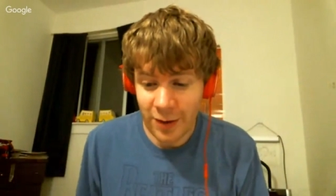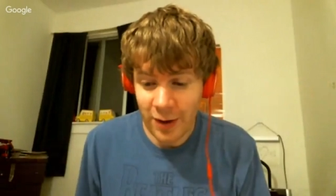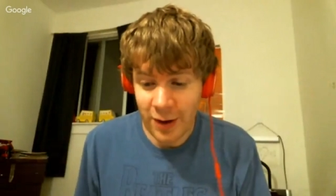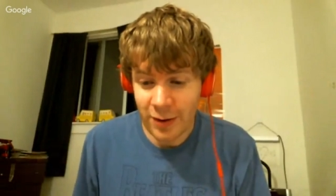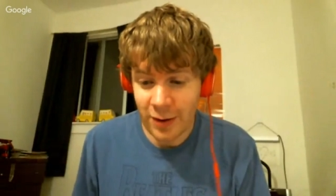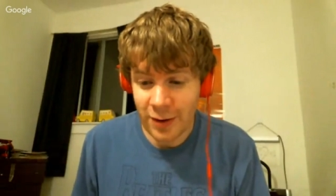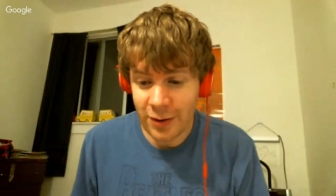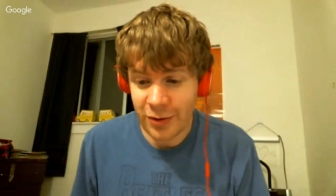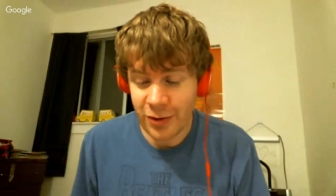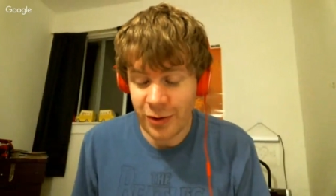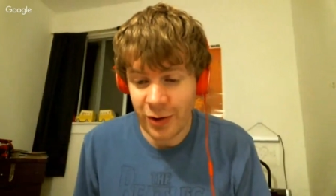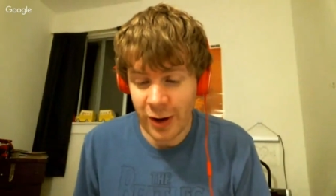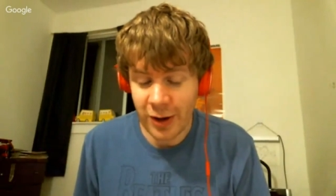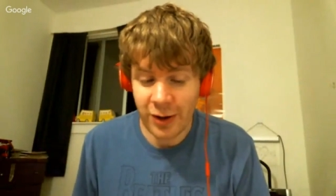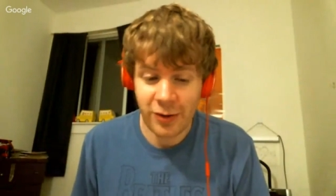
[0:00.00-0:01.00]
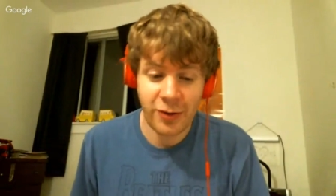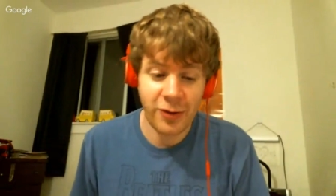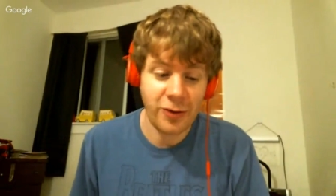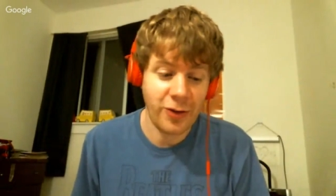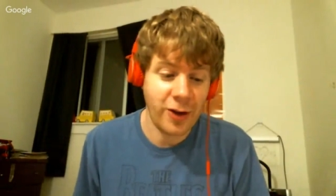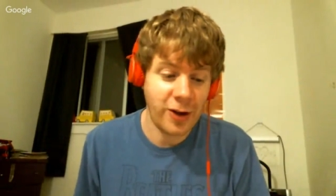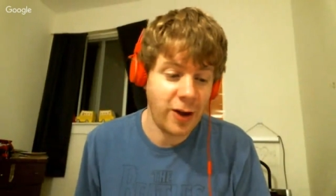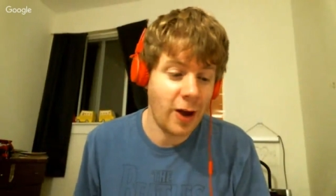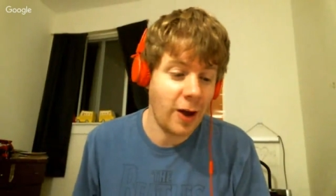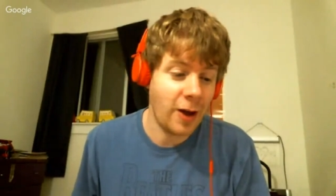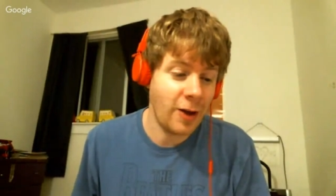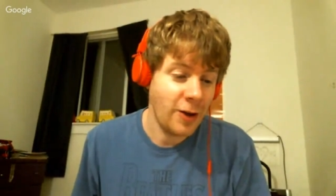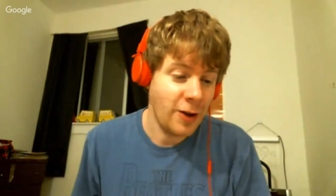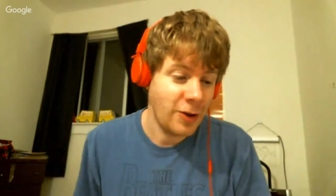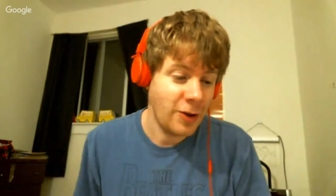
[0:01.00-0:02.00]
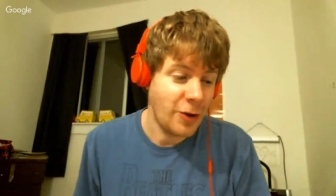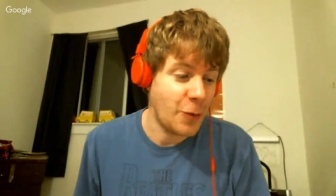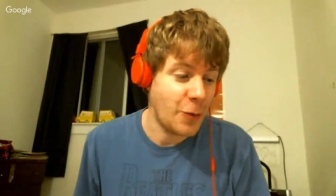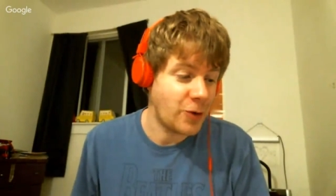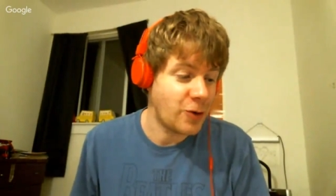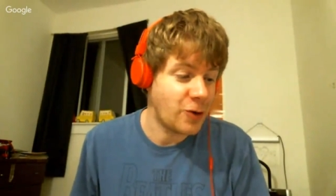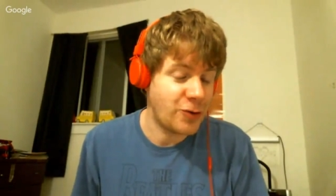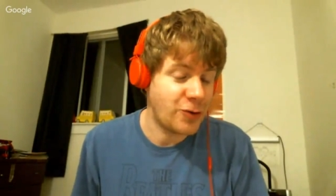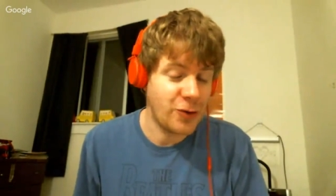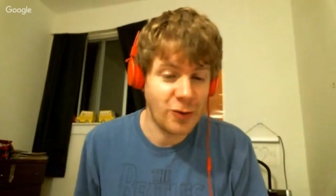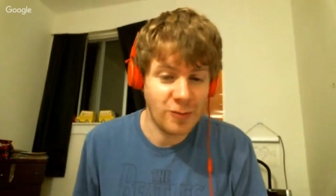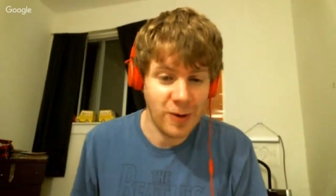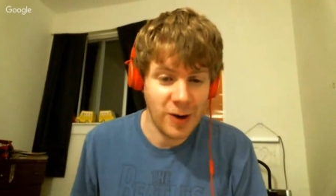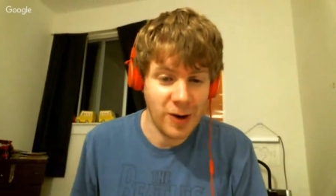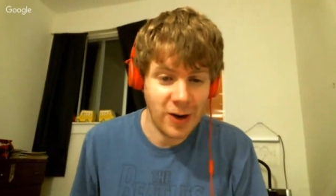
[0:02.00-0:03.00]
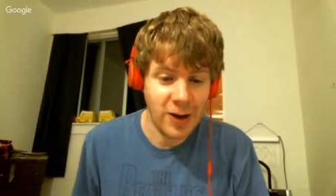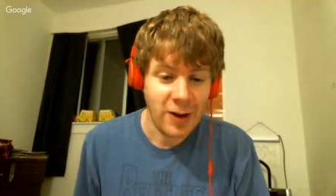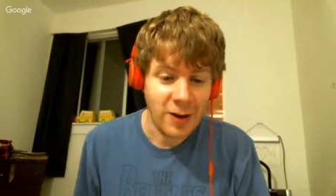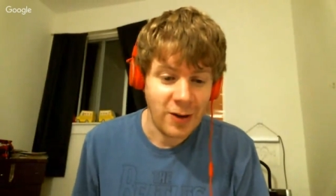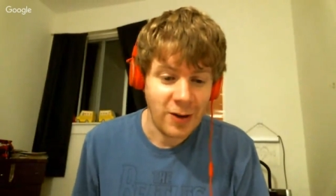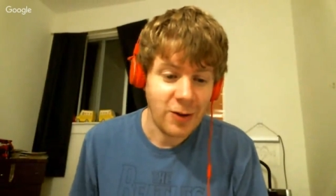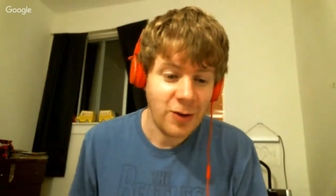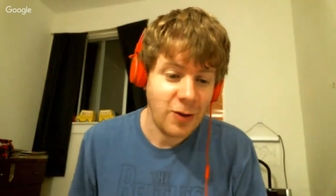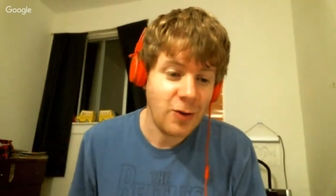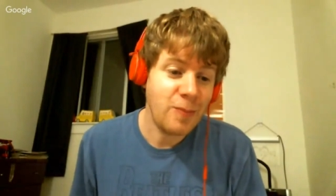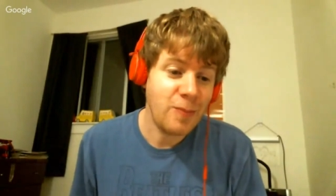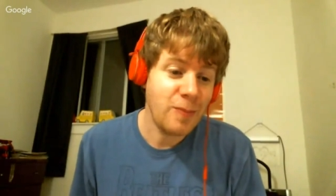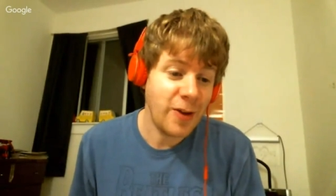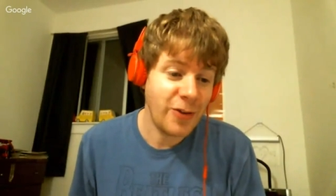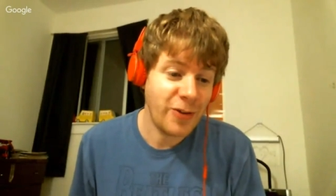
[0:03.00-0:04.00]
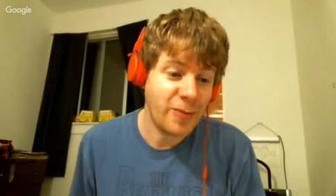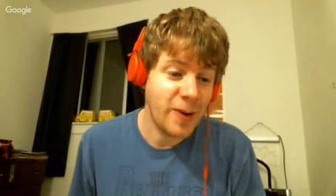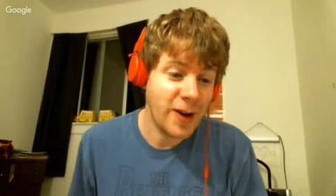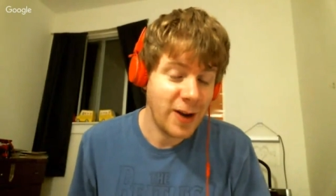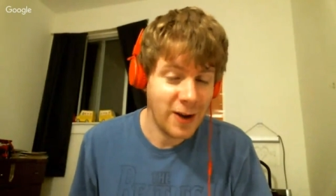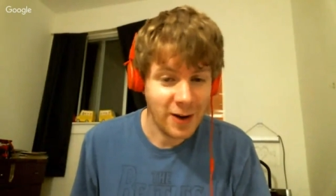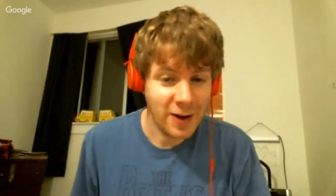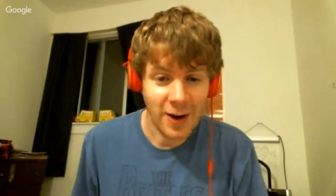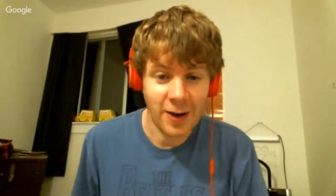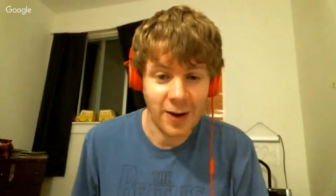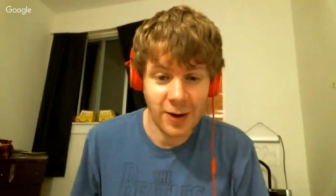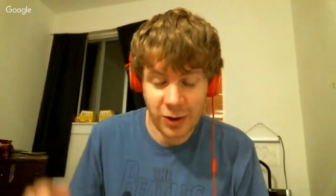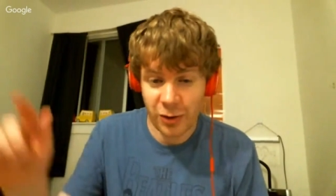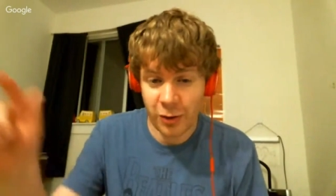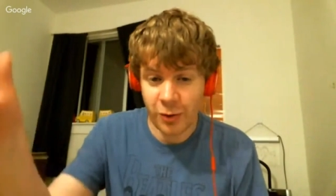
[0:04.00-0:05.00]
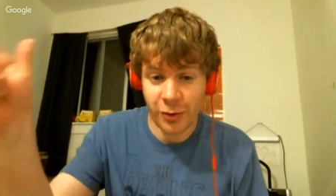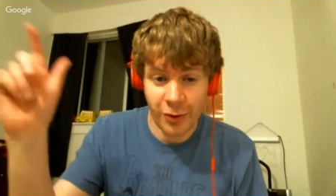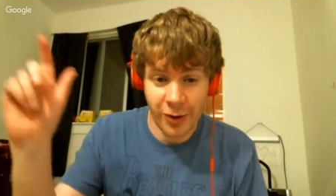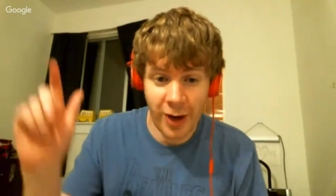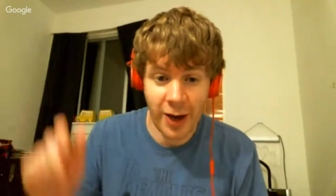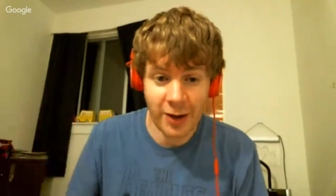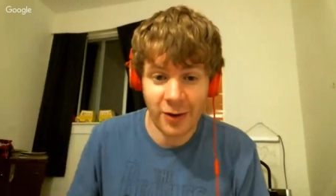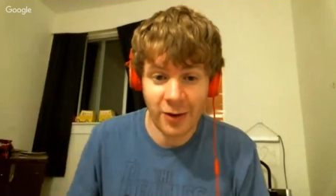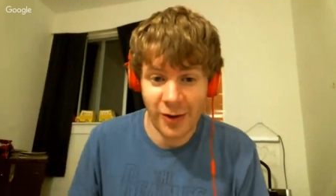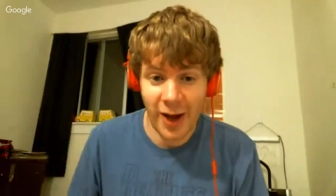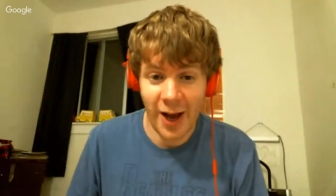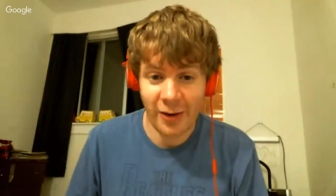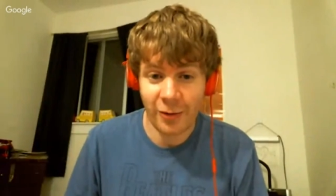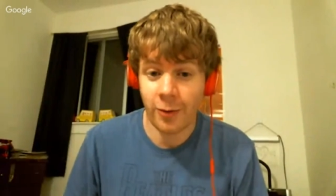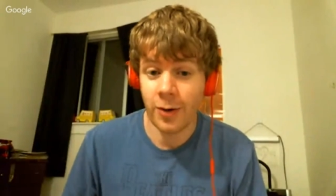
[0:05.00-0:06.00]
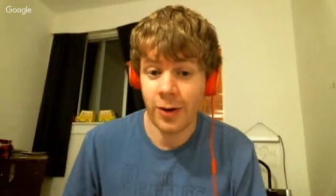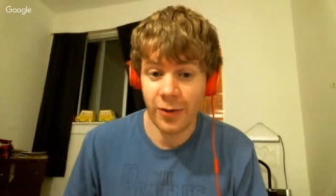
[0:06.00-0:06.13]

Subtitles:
And she's like, ha, you wouldn't shoot me. You'd miss me. And he shoots her dead because he asked him.